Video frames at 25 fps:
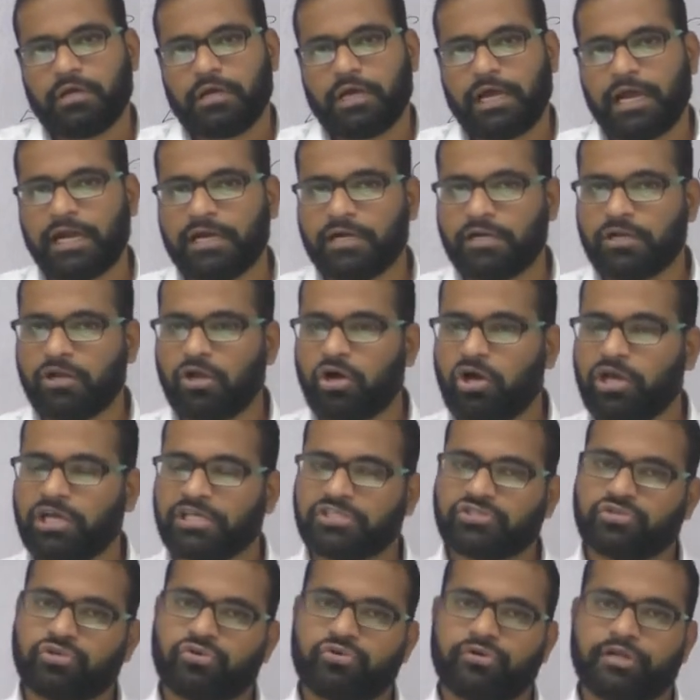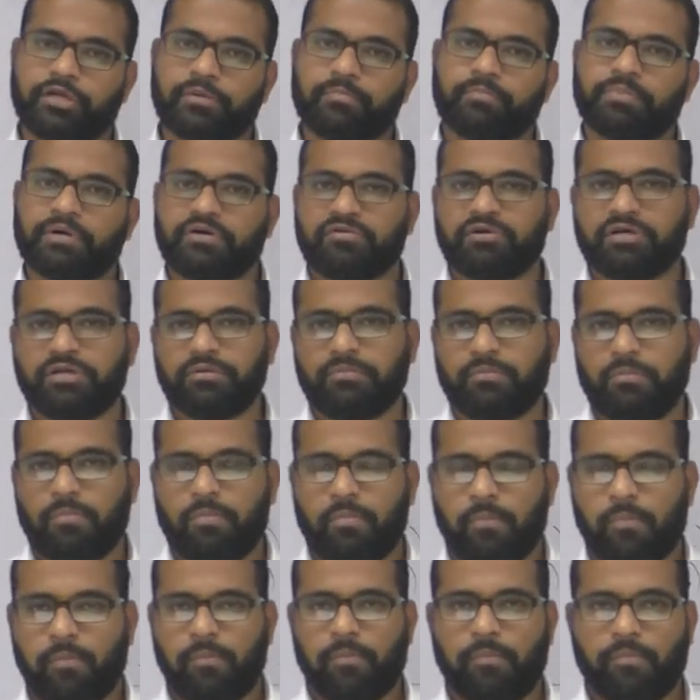And law executing
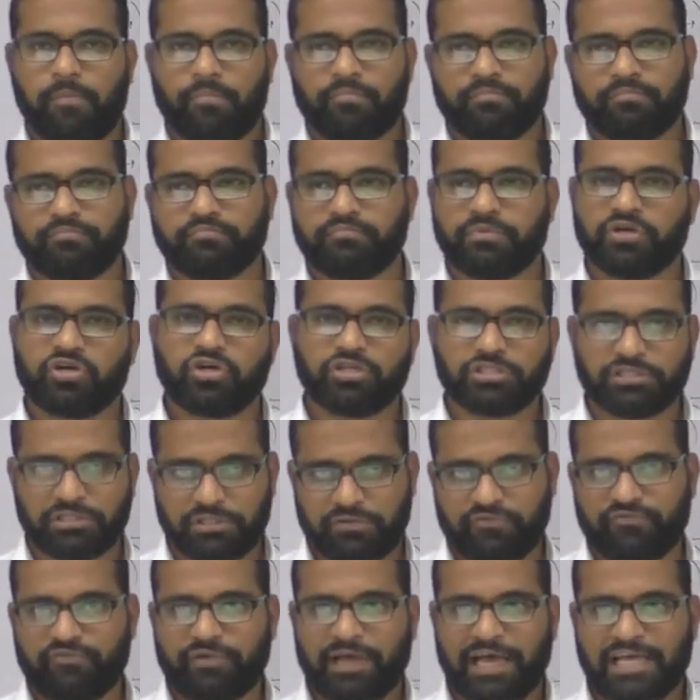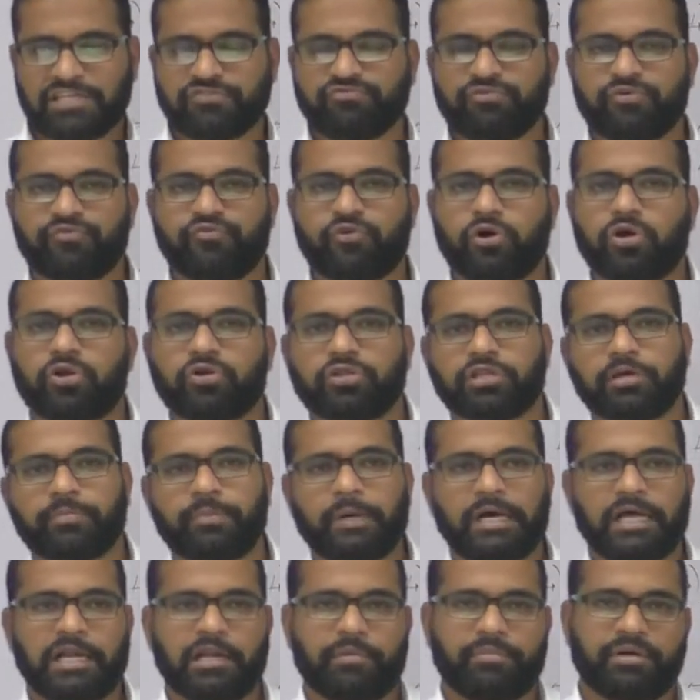power because as we follow the
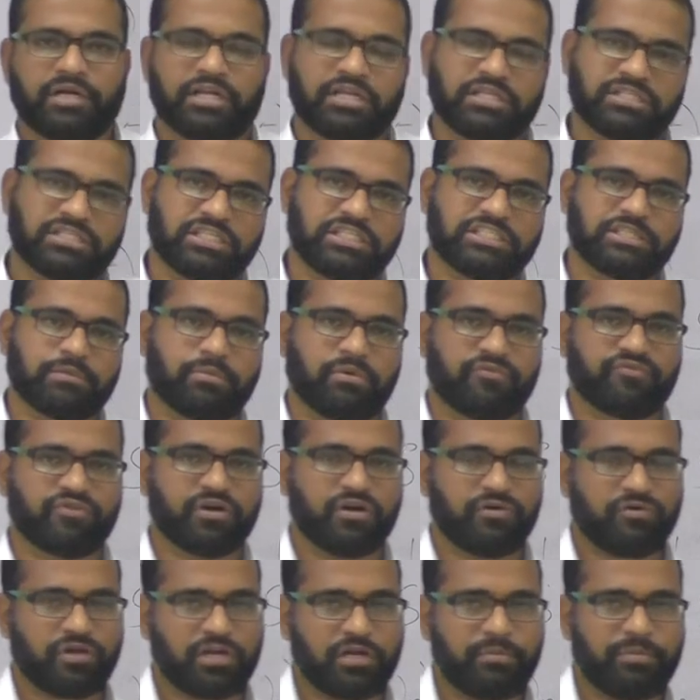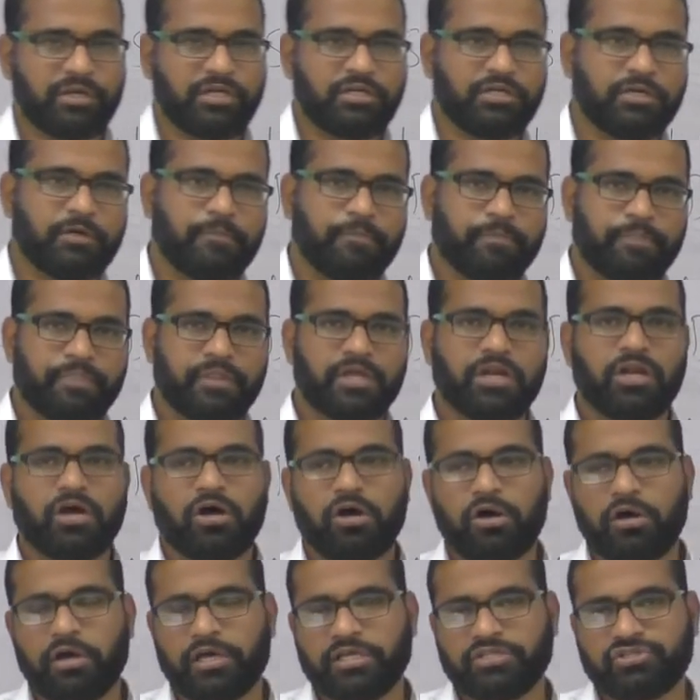parliamentary system of government, the
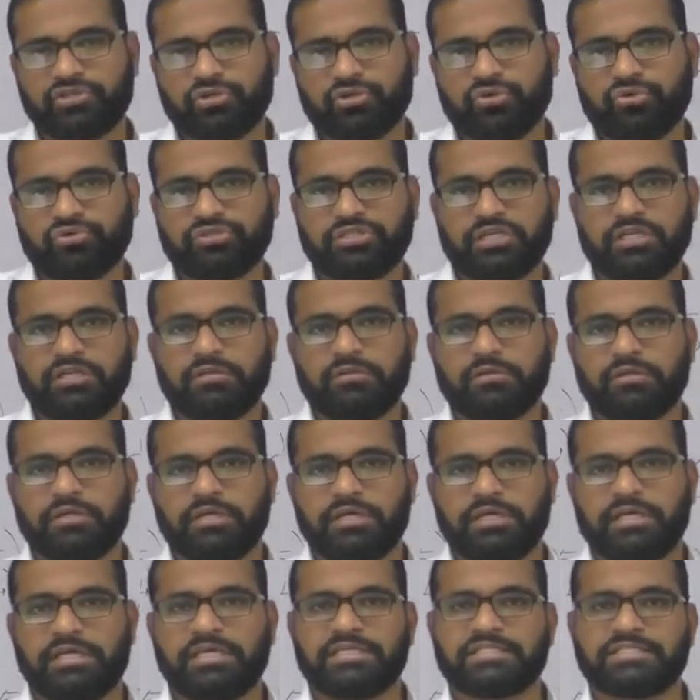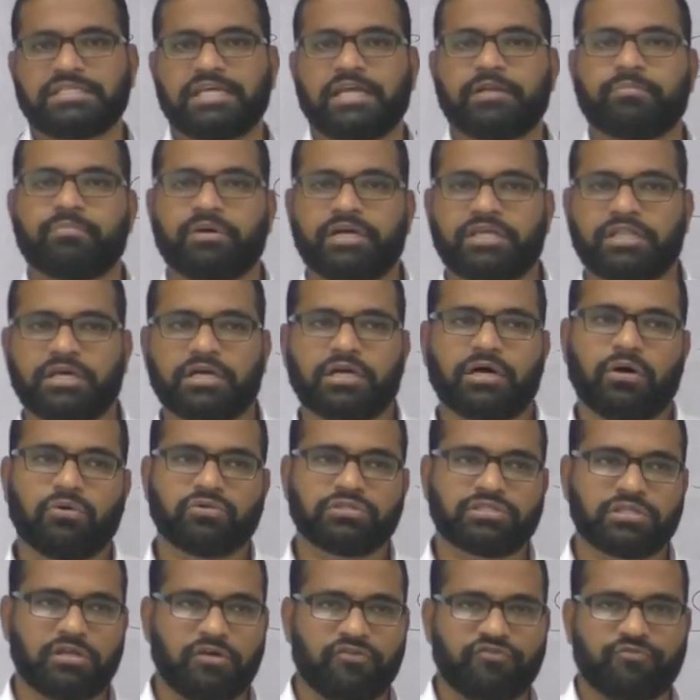law execution is done by the
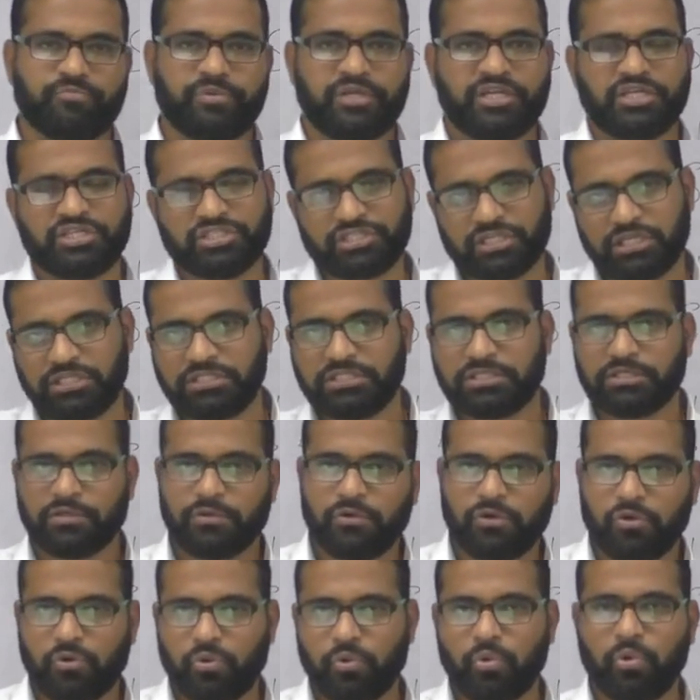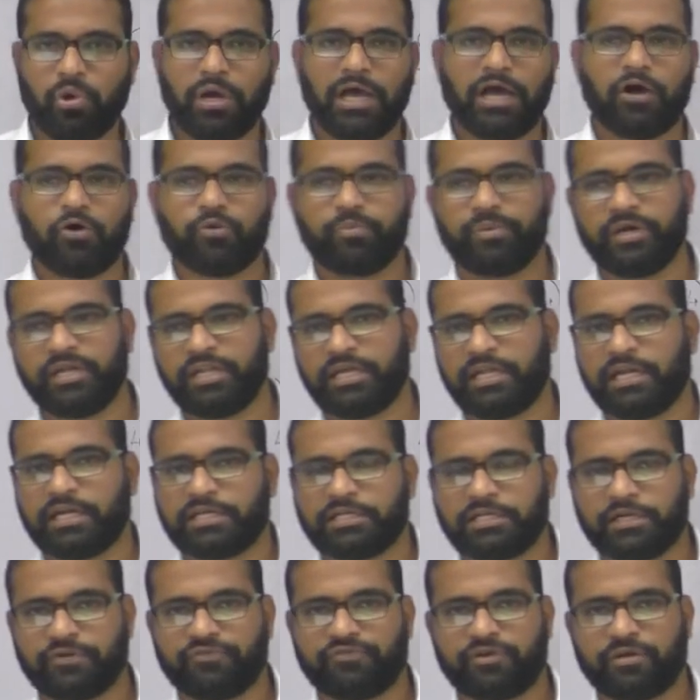council of ministers who have been
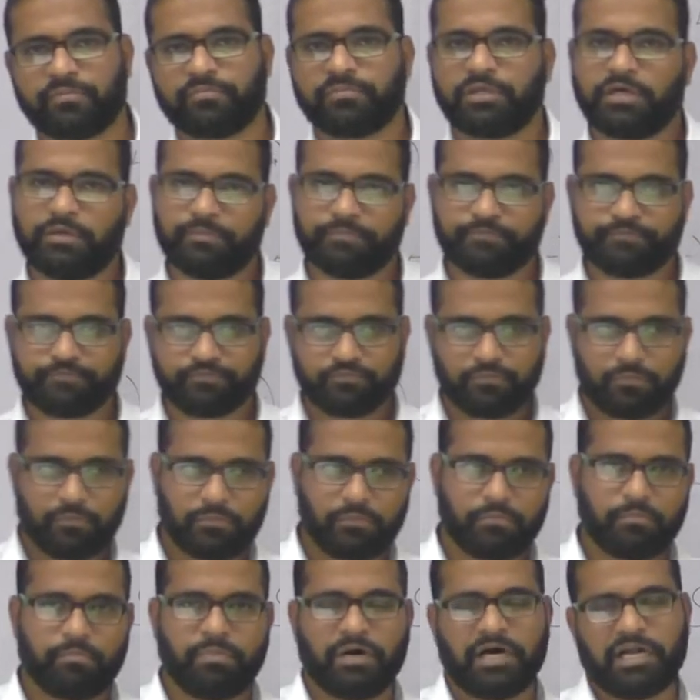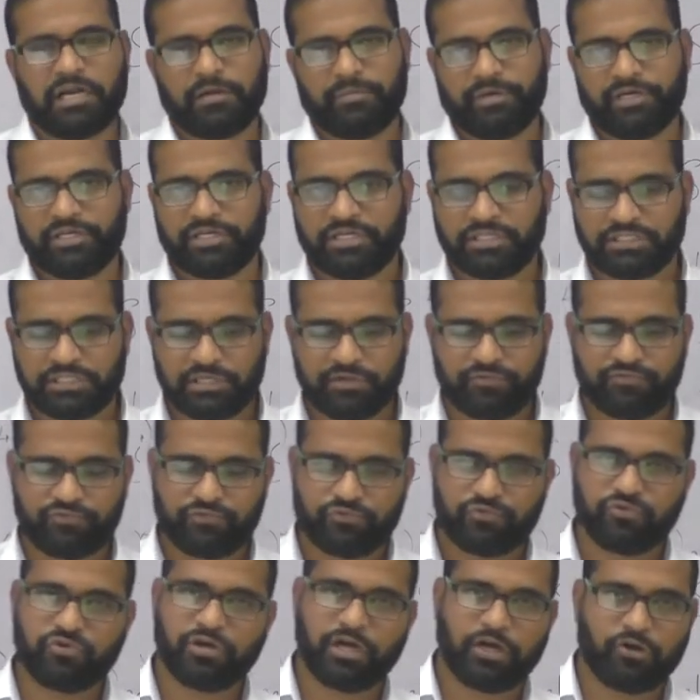elected from the parliament itself,
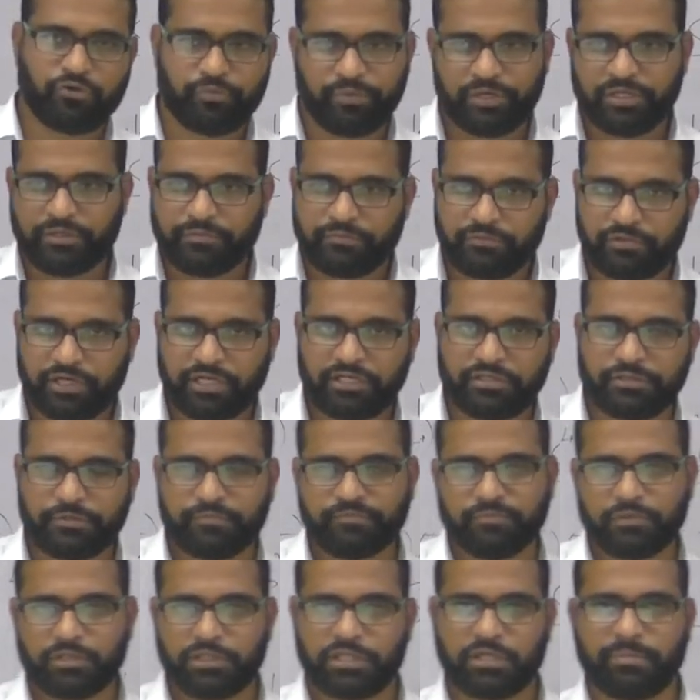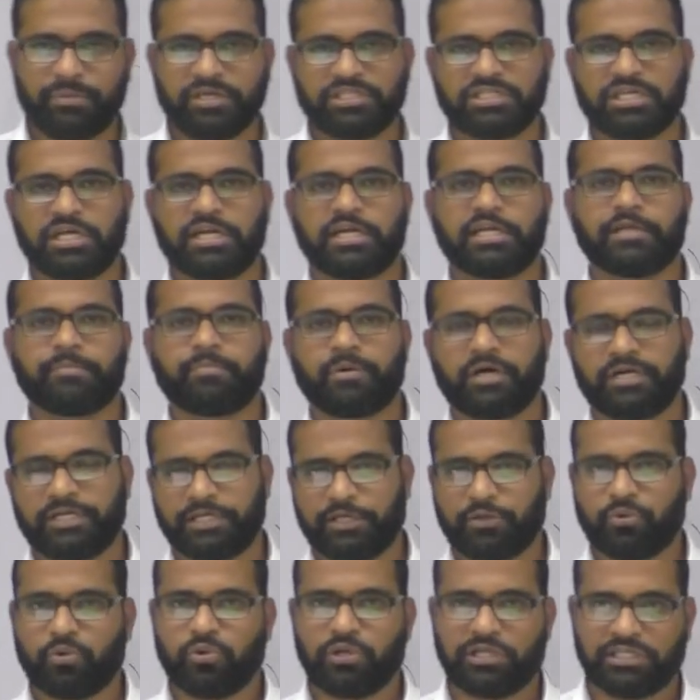who have been, right, the majority
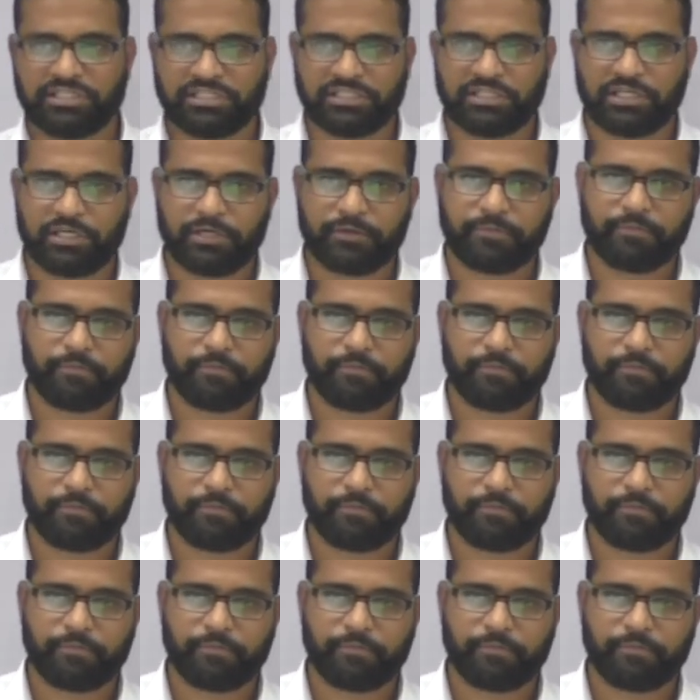party rule is there